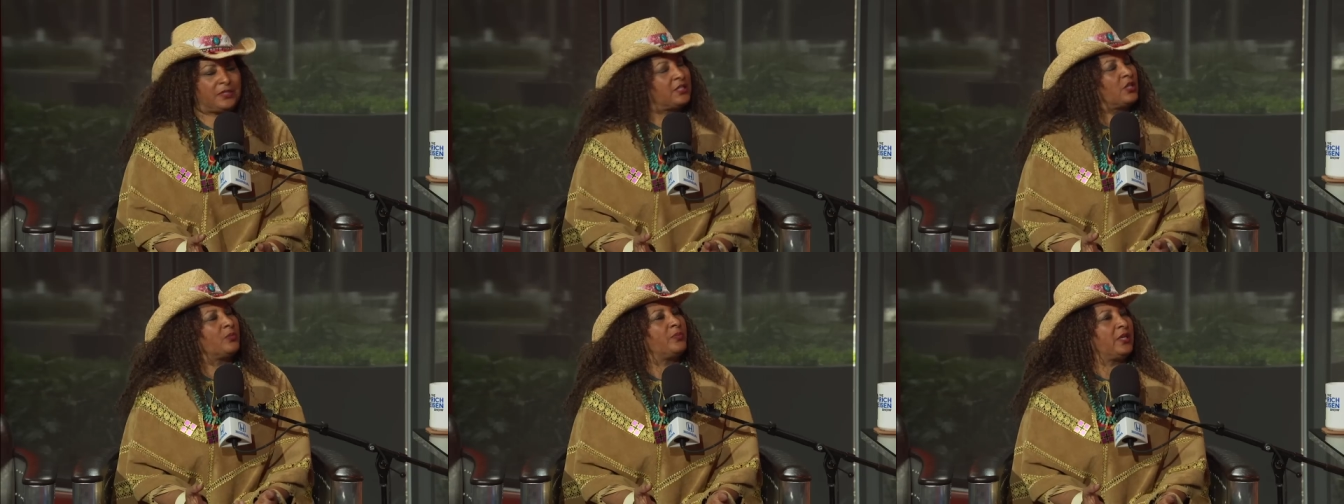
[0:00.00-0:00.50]

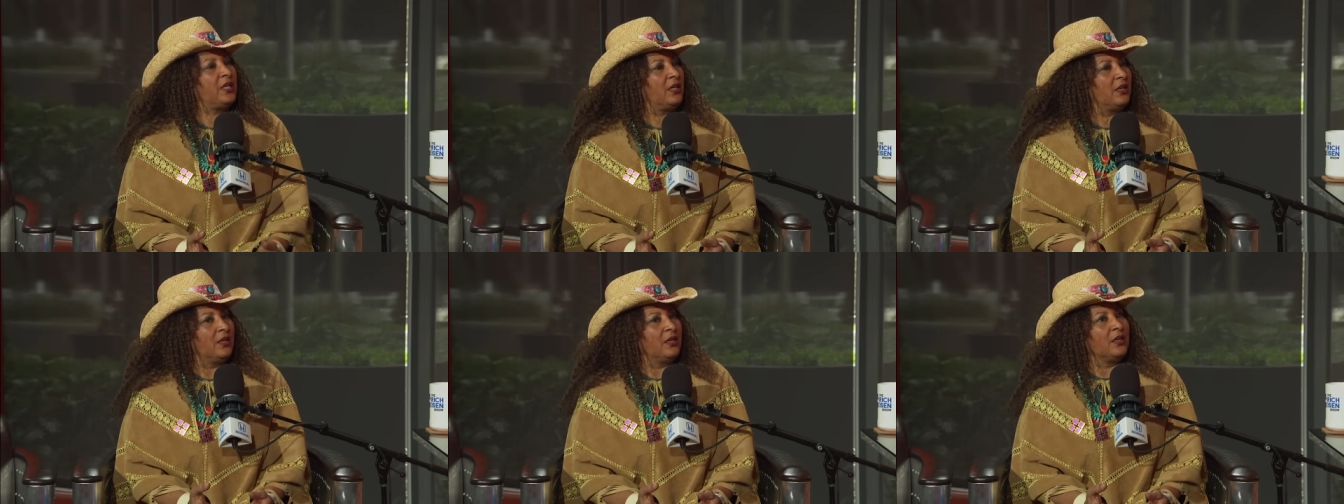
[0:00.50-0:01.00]
still be
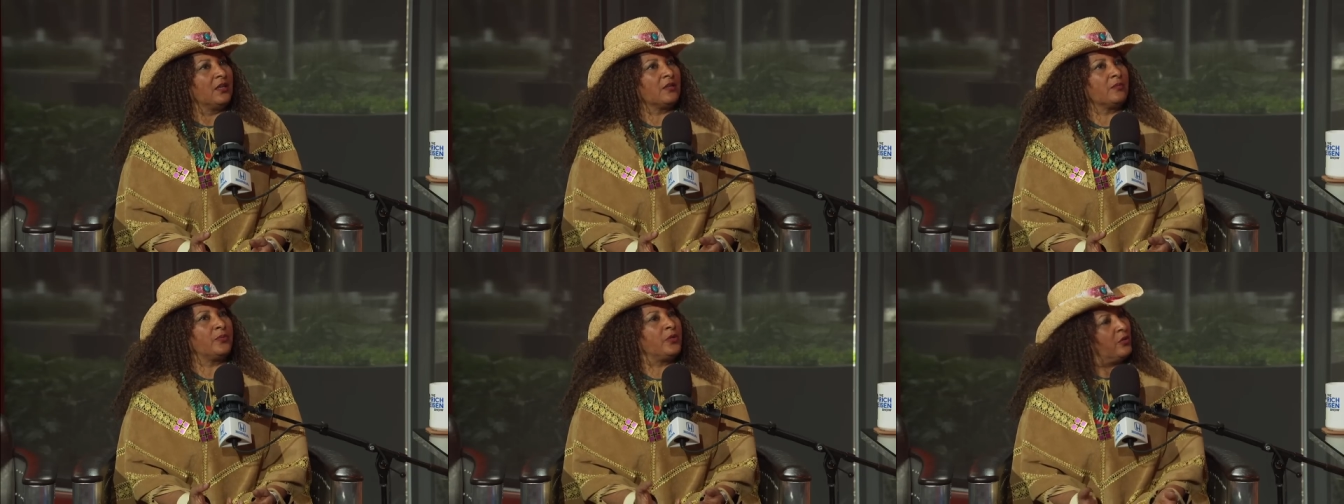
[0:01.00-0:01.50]

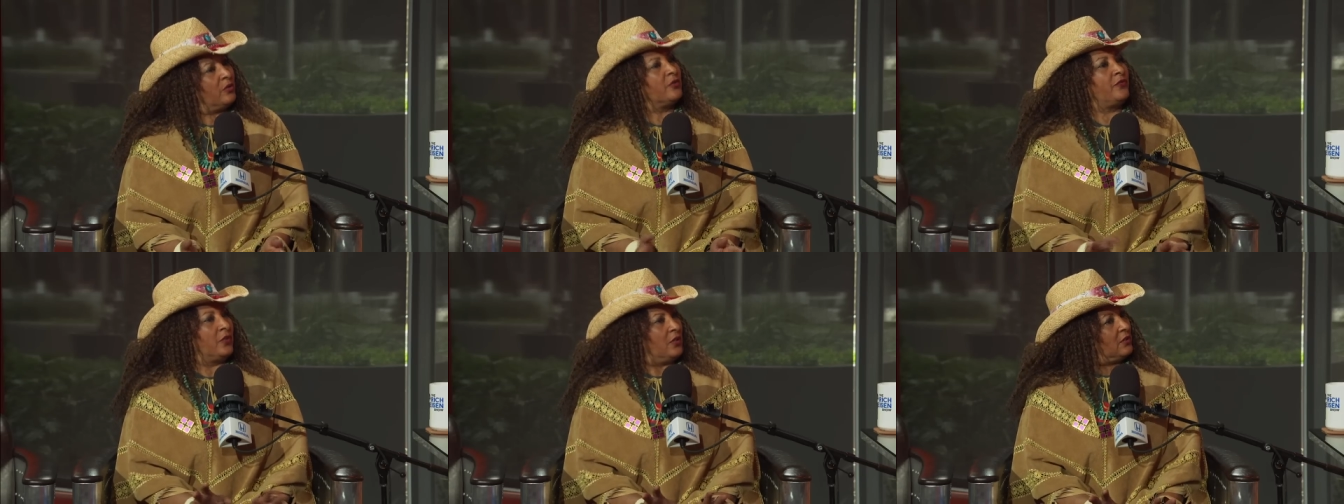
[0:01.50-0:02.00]

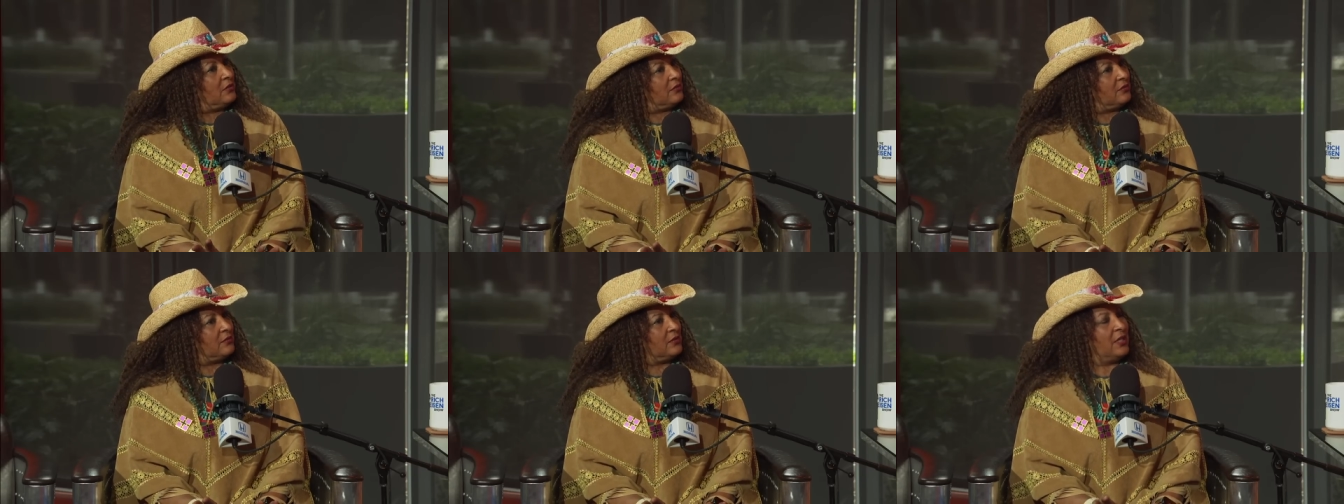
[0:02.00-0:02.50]
beautiful
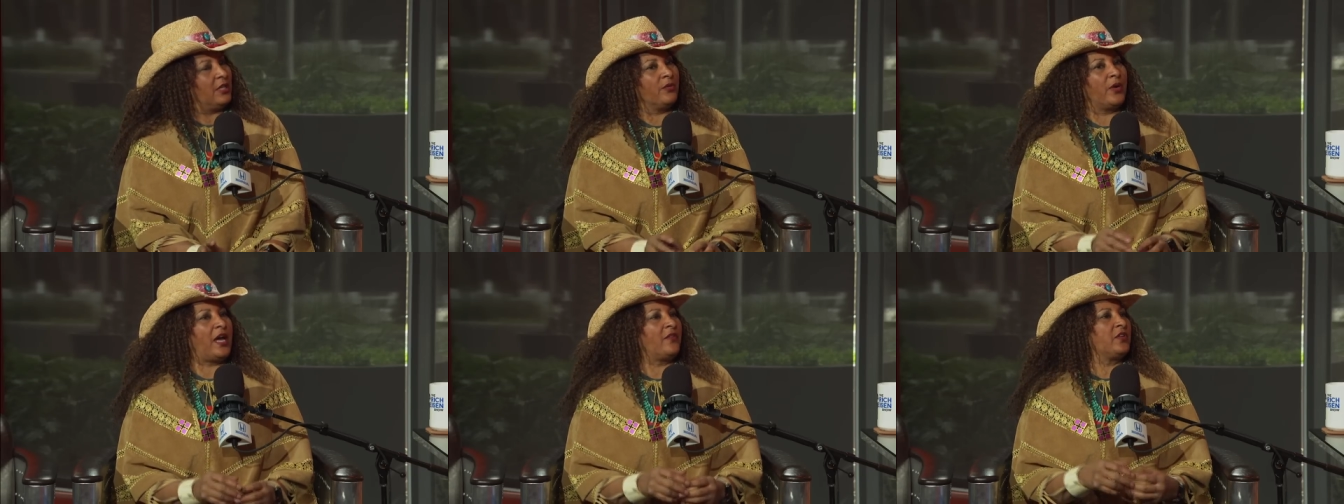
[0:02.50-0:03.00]
mm -hmm.
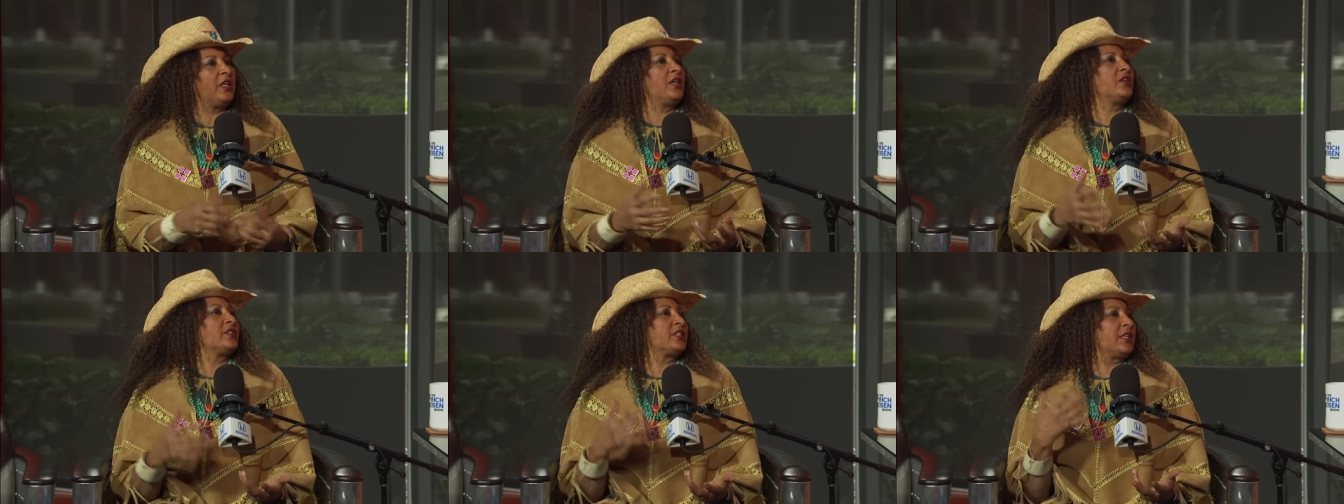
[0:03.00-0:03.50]
and have
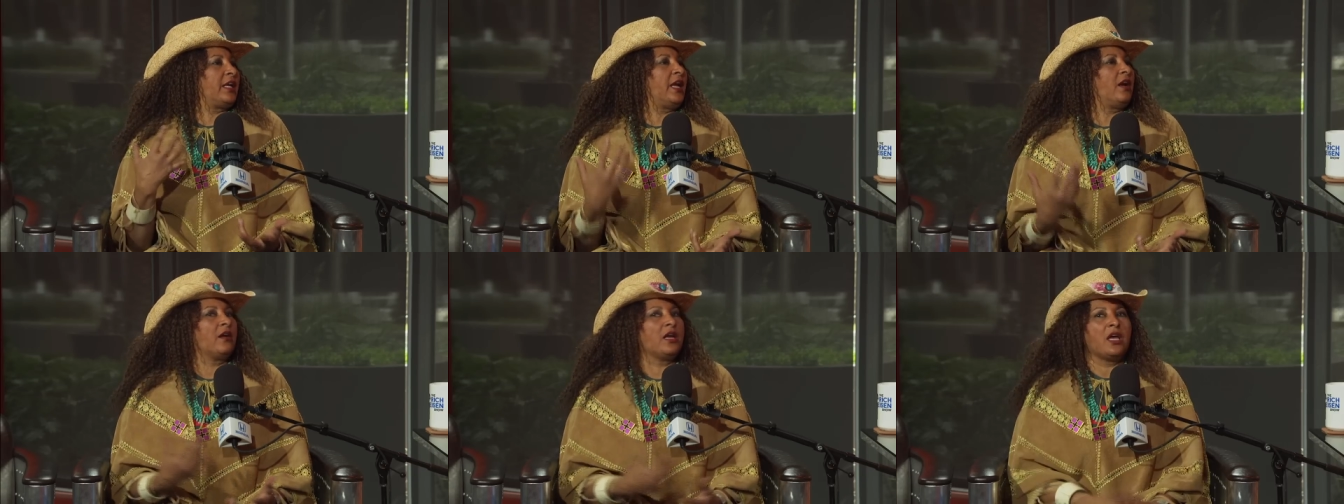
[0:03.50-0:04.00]
nails and
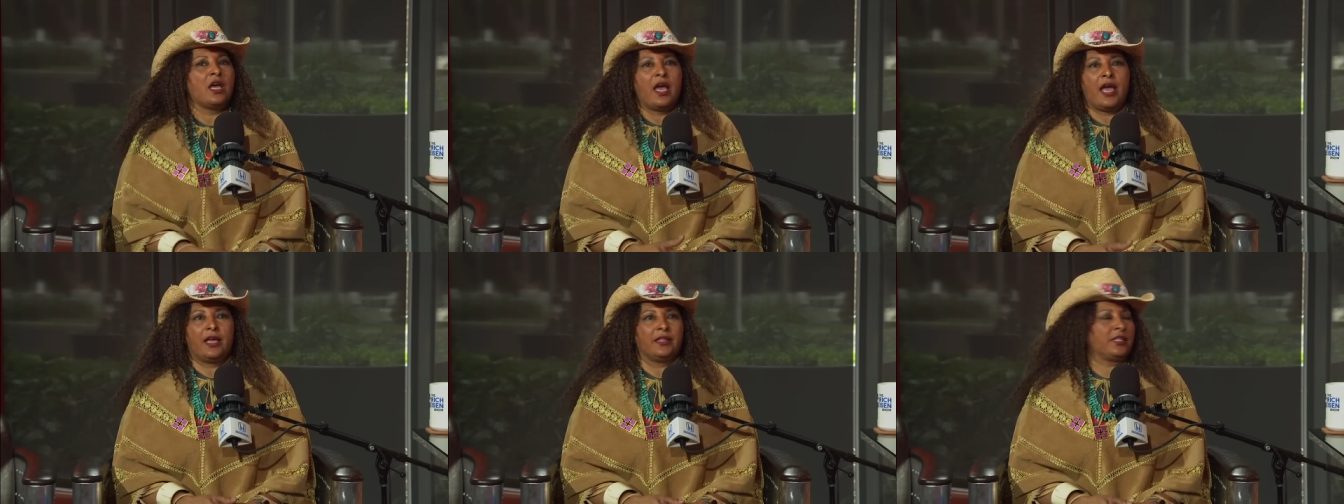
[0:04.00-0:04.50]
hair.
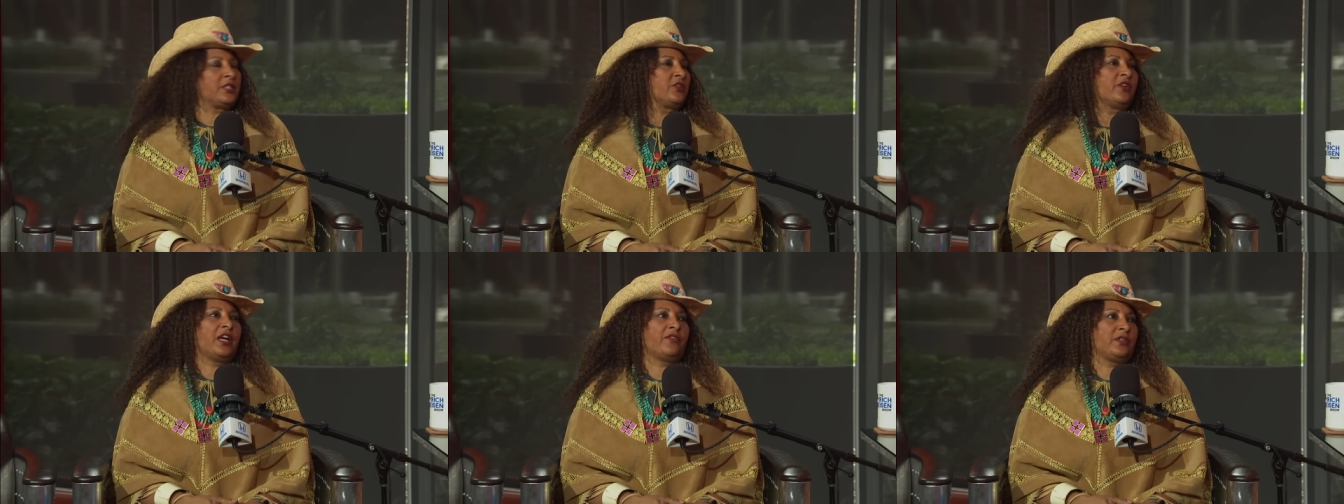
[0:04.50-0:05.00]
And they
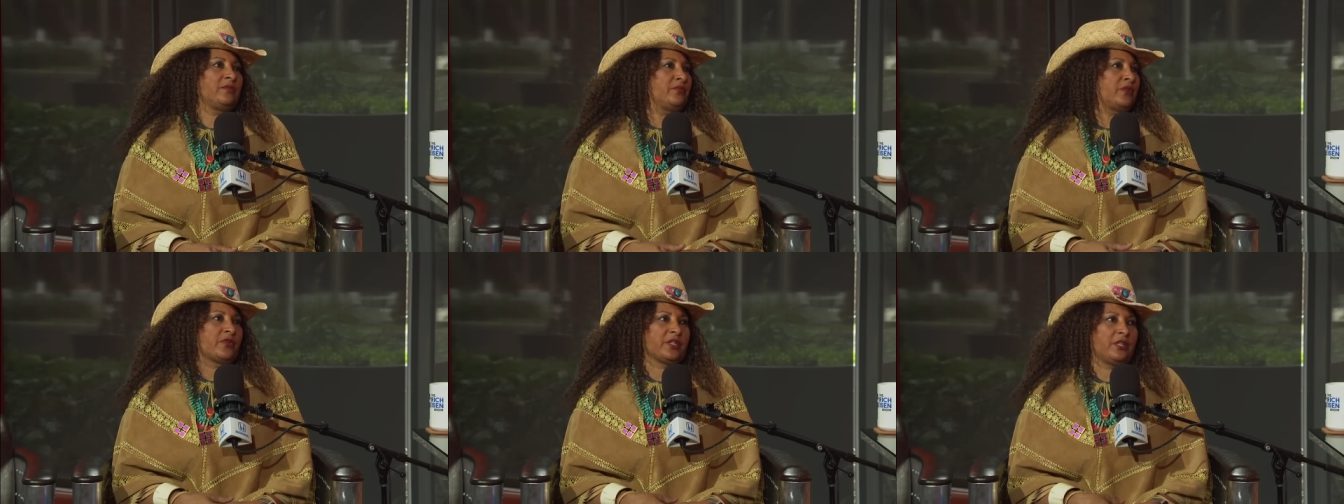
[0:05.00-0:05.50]
still haven't
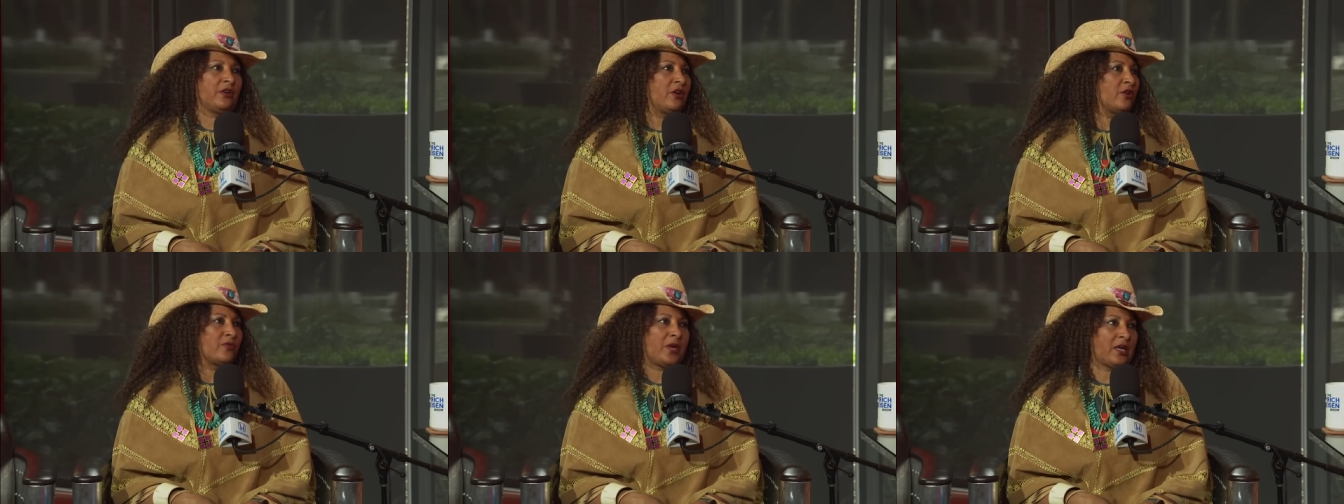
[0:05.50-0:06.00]
broken their,
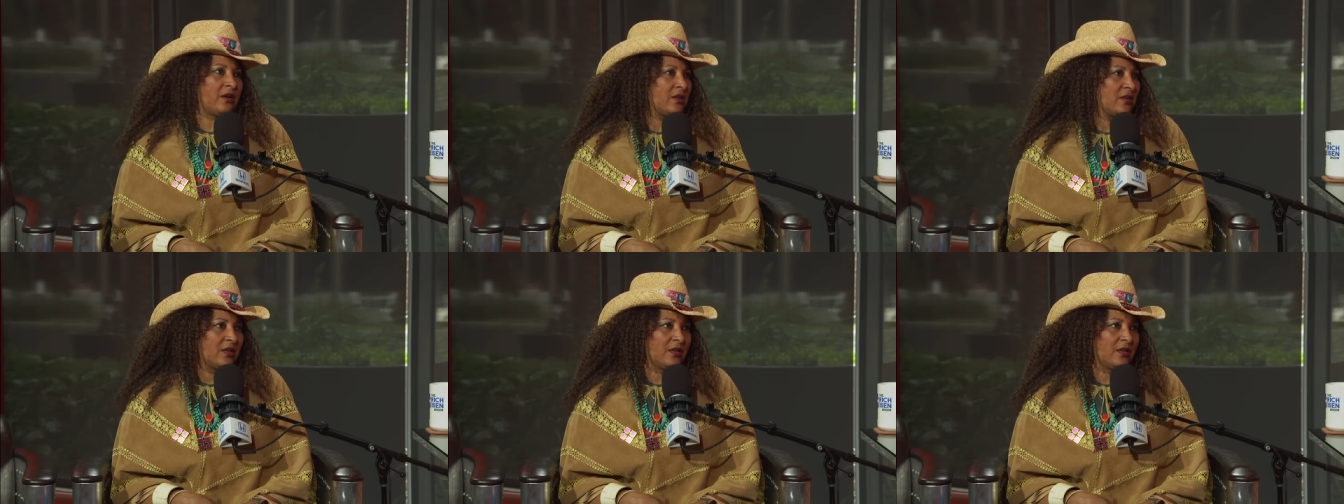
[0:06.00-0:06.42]
her record.